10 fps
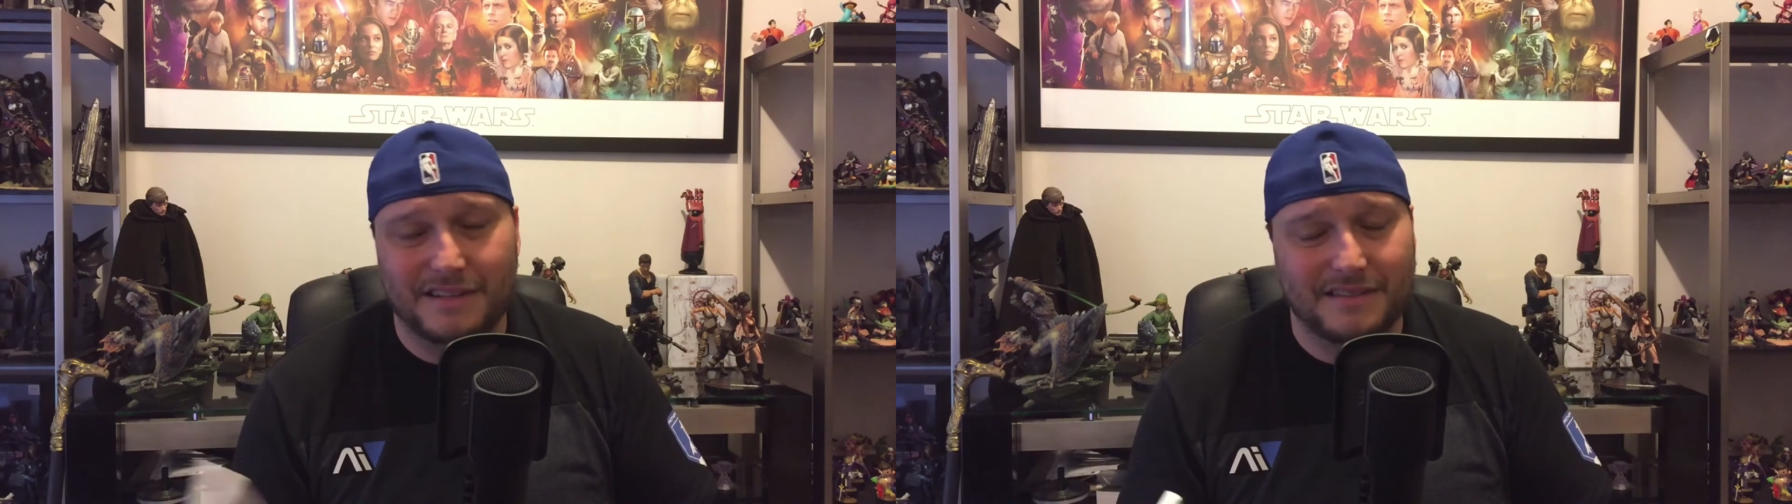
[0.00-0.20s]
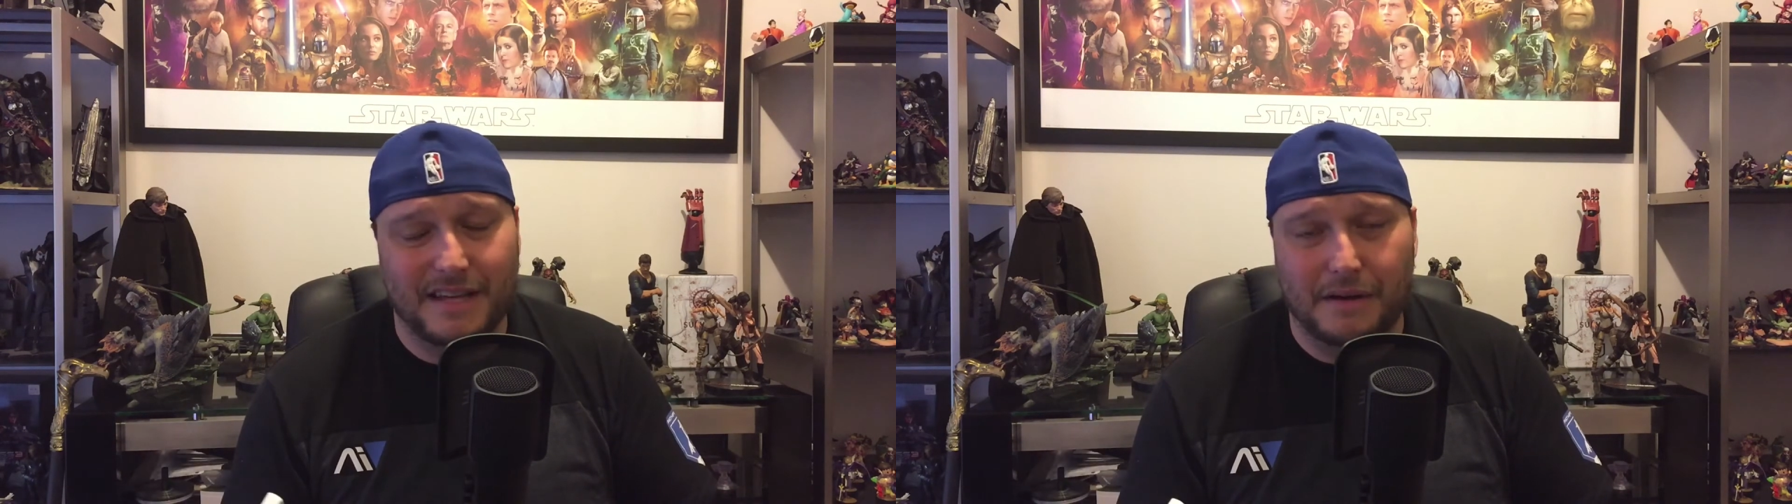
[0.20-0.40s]

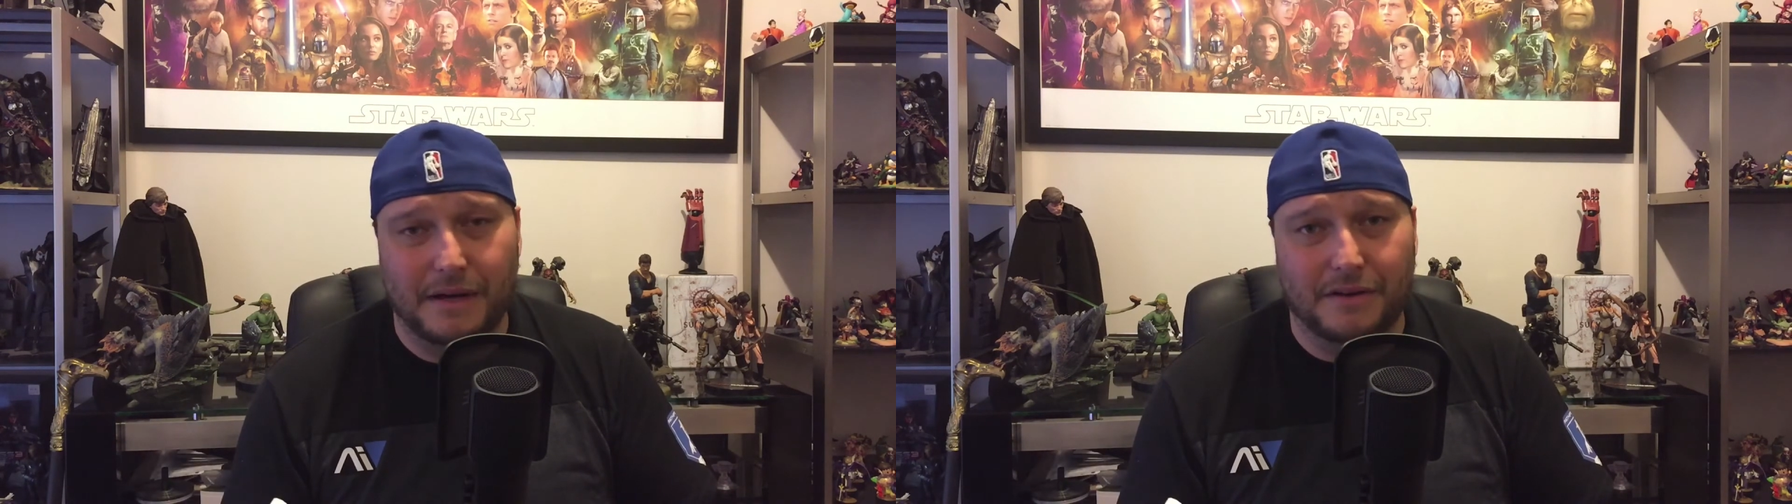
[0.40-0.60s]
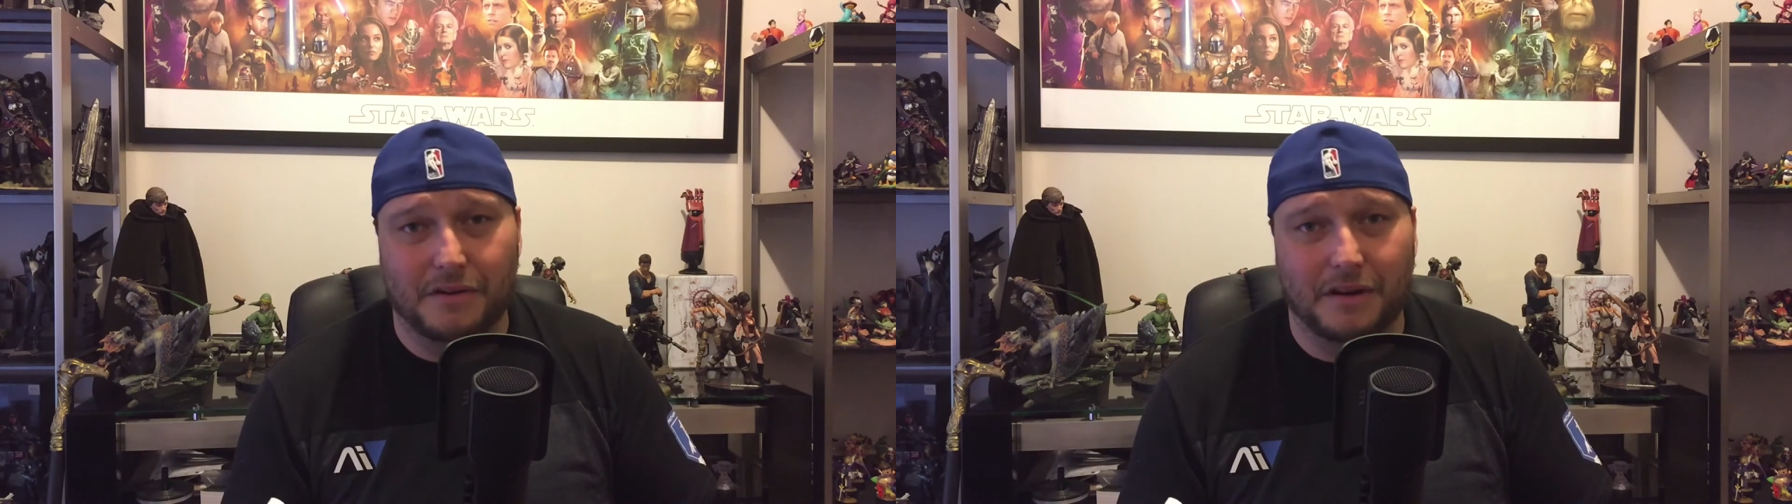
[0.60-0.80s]
It's now
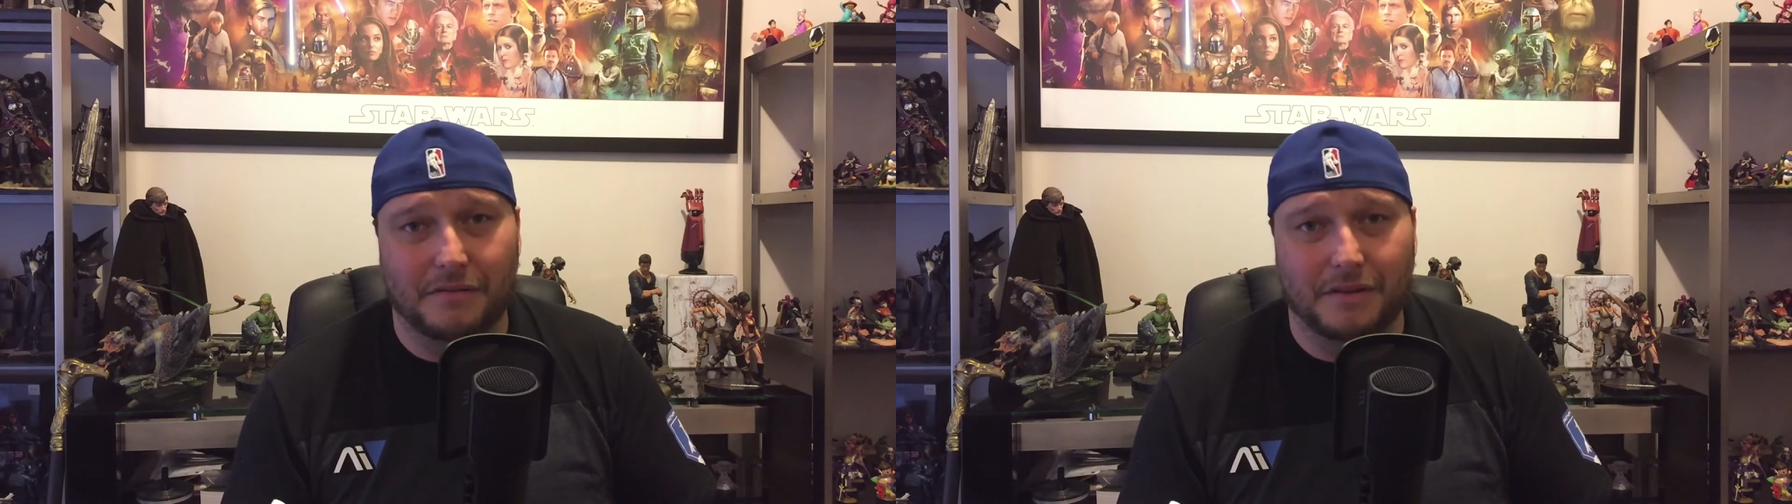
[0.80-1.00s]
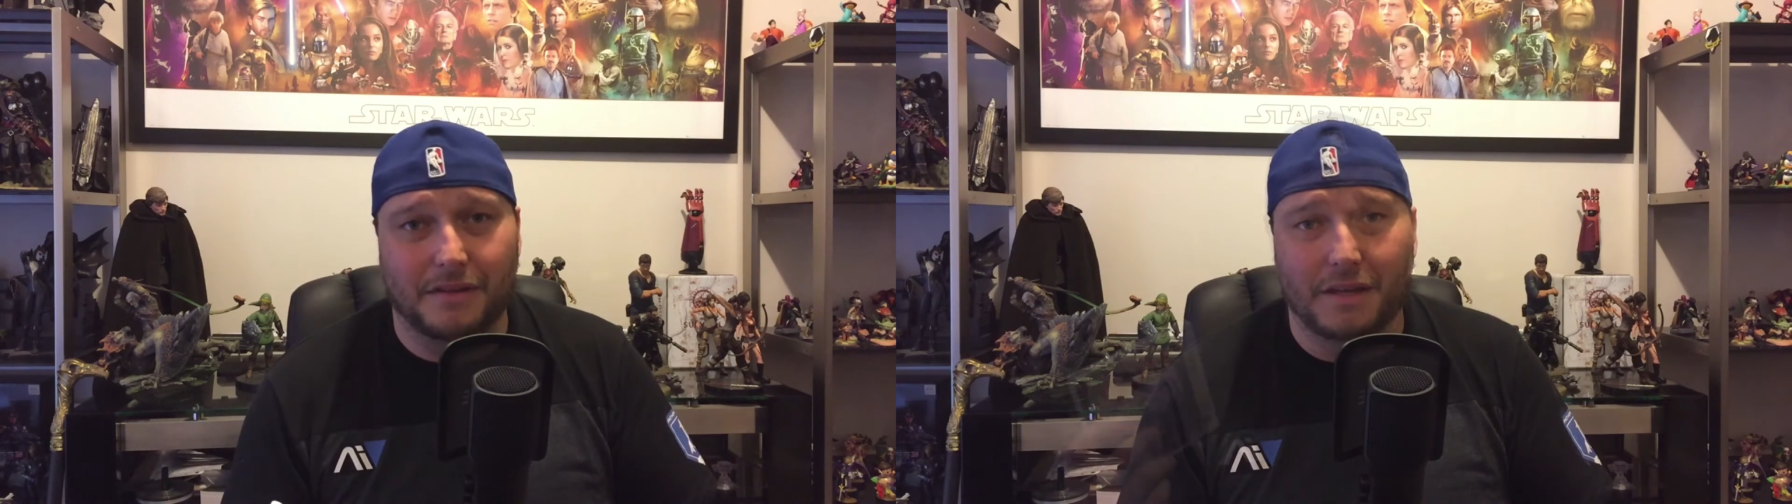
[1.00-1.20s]
out on
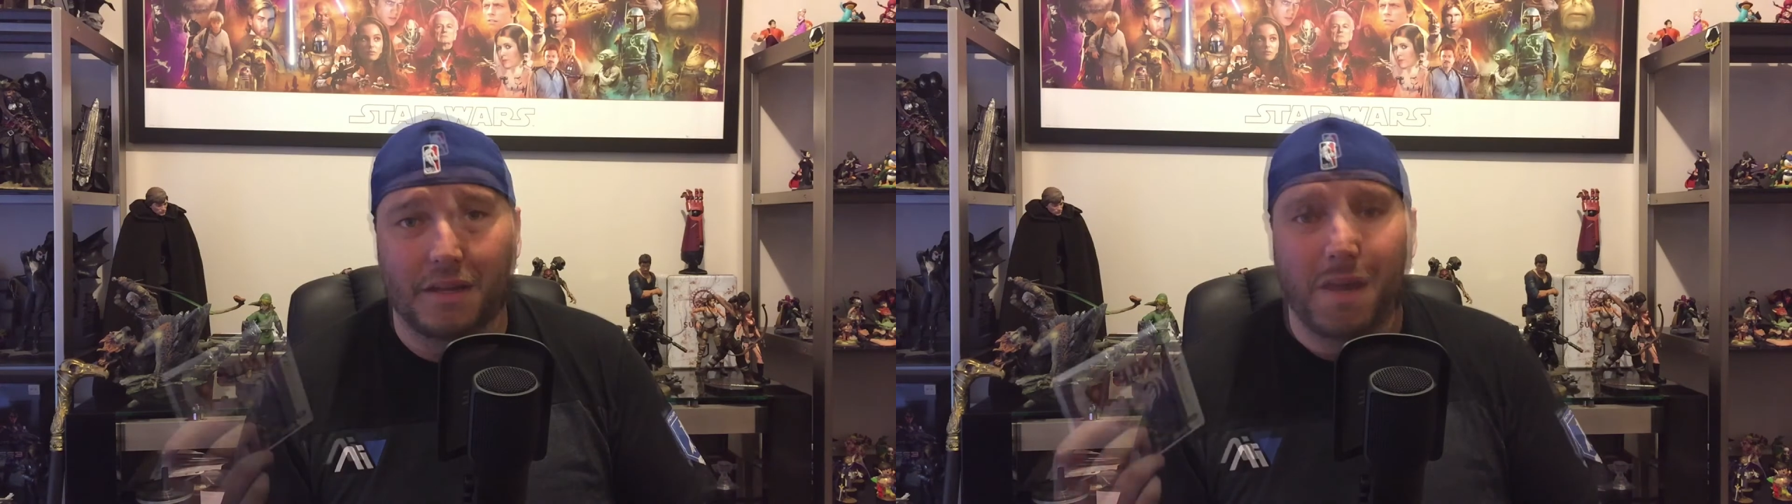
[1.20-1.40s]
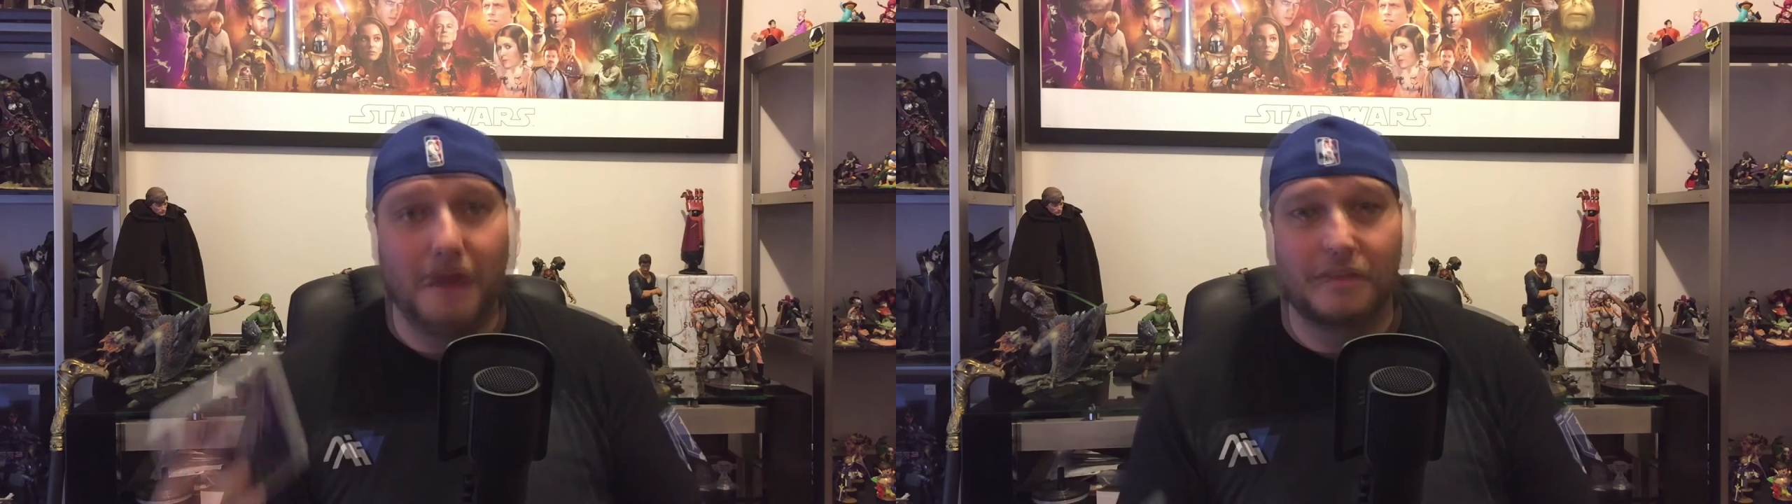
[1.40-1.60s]
everything.
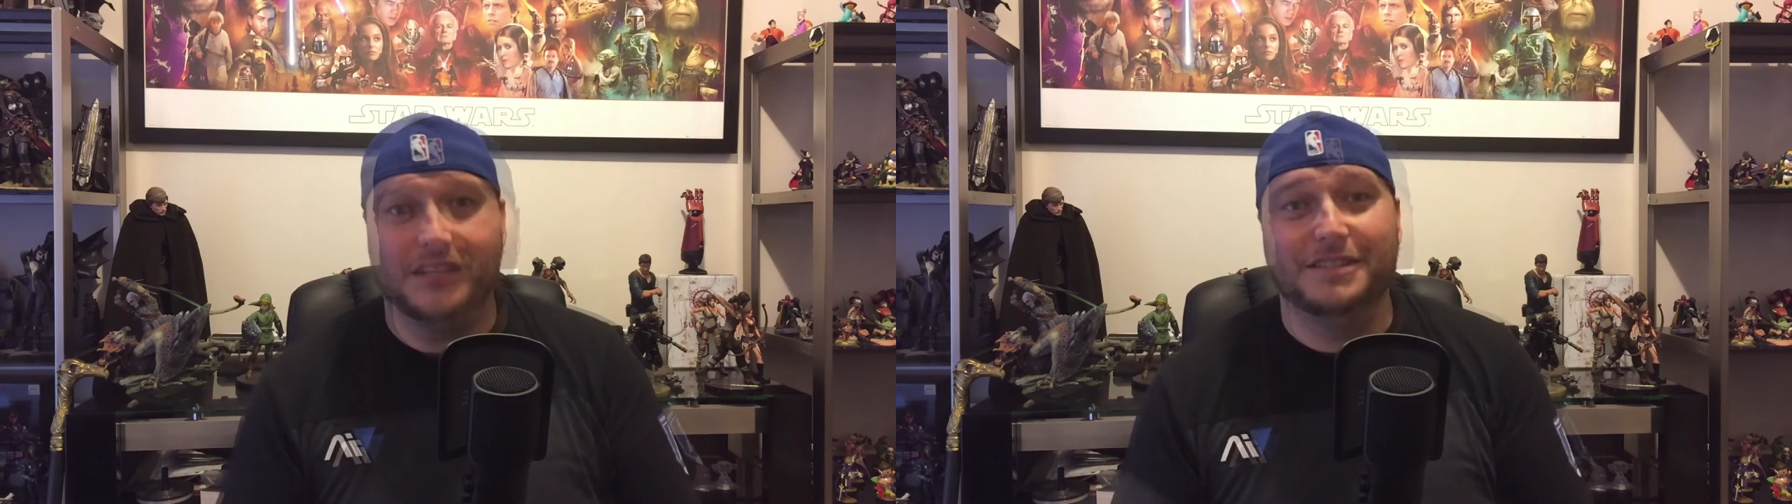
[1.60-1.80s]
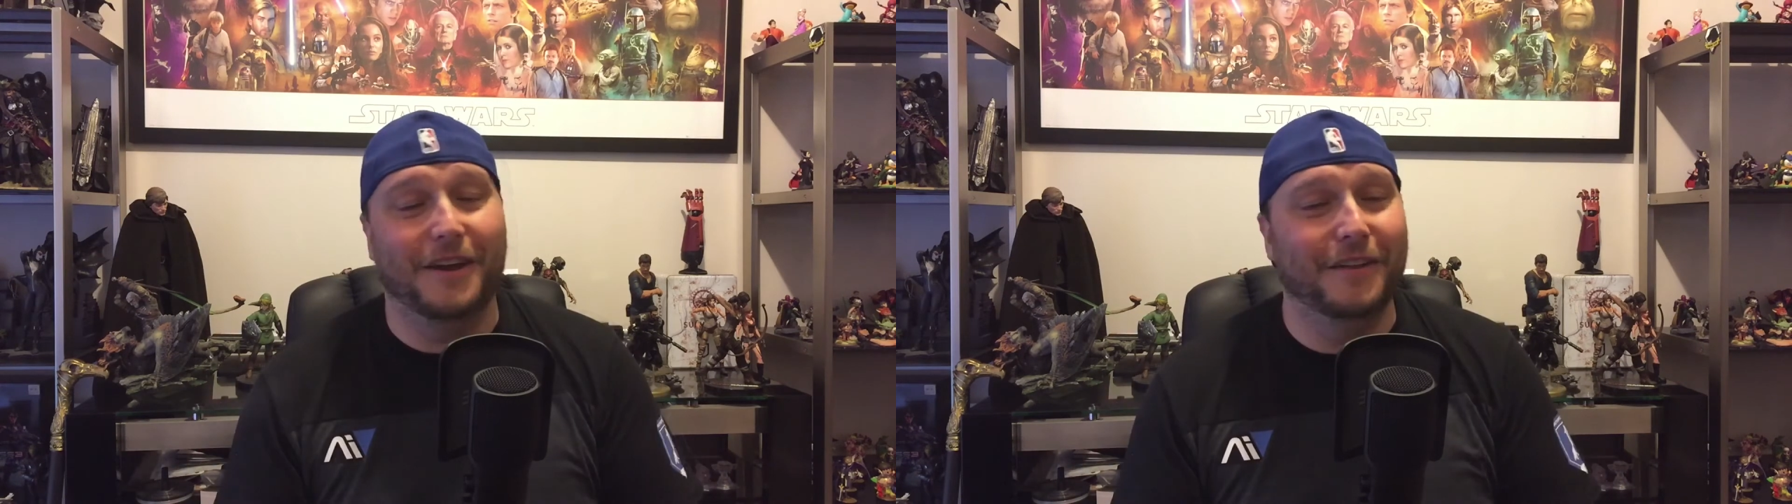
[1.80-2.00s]
That's the